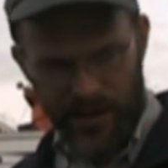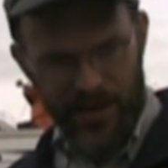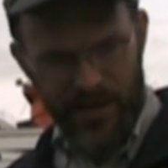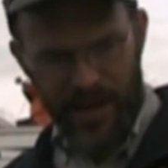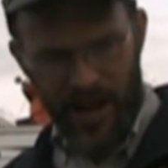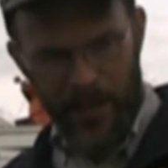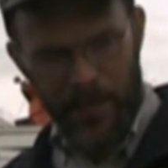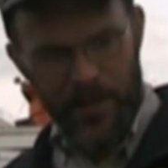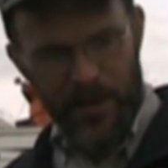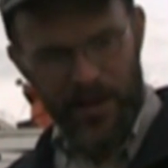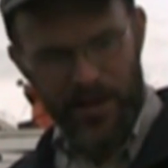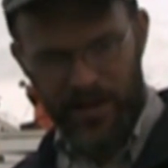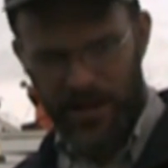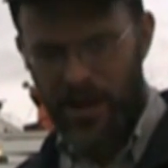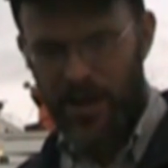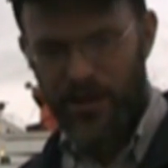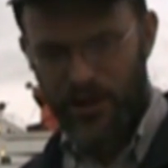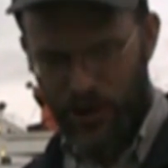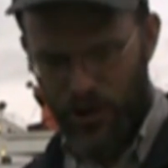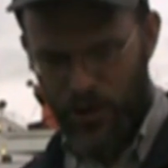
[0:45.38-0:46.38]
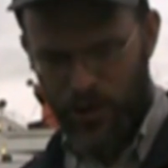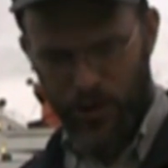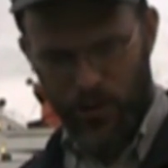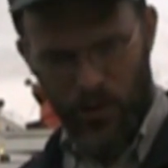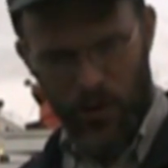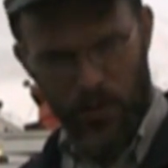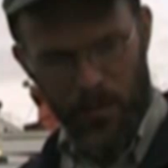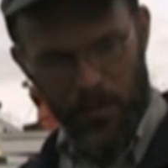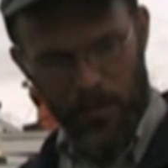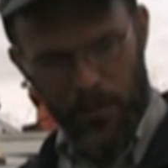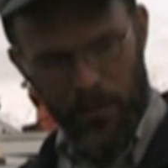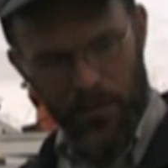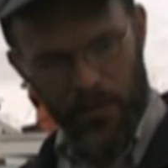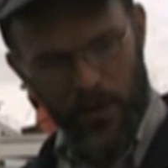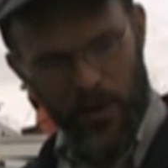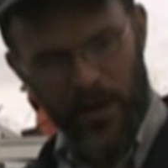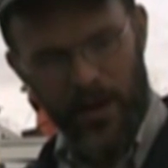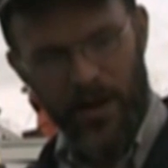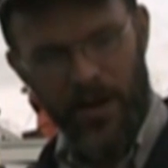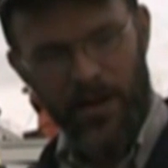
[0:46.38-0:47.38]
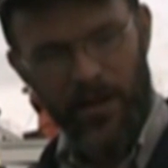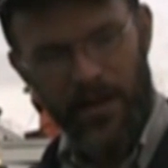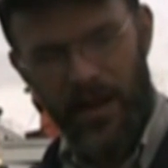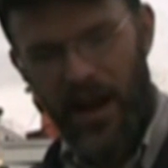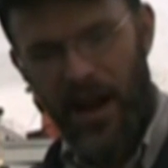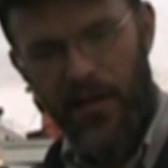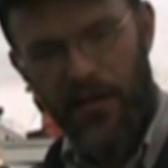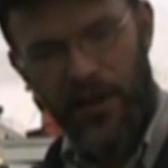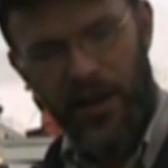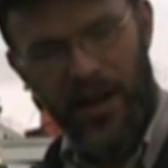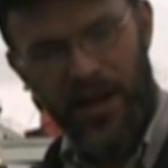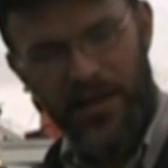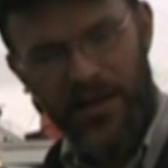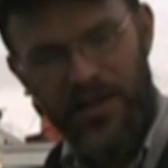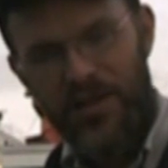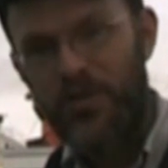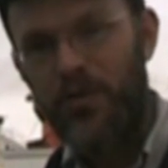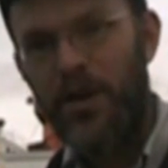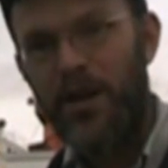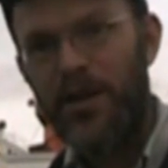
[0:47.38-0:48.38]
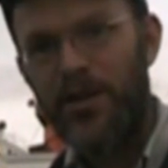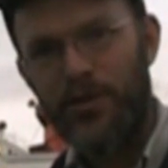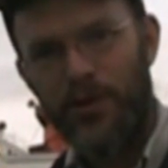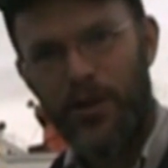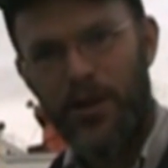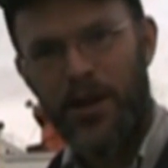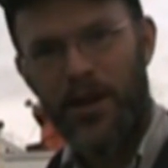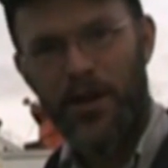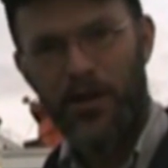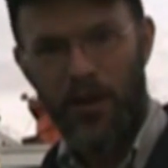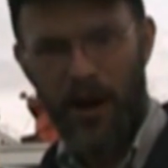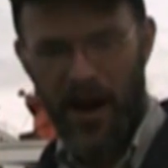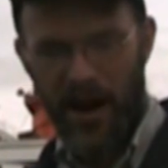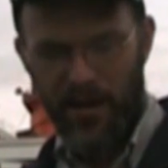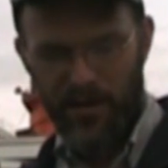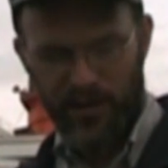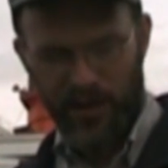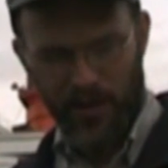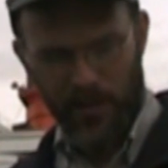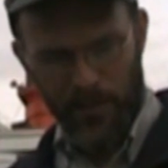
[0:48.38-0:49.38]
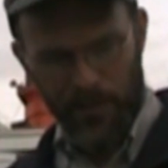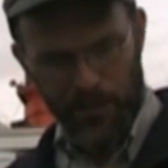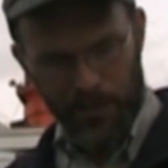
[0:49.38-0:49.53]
the skeptics, as usual, were there laughing at the strange-looking craft,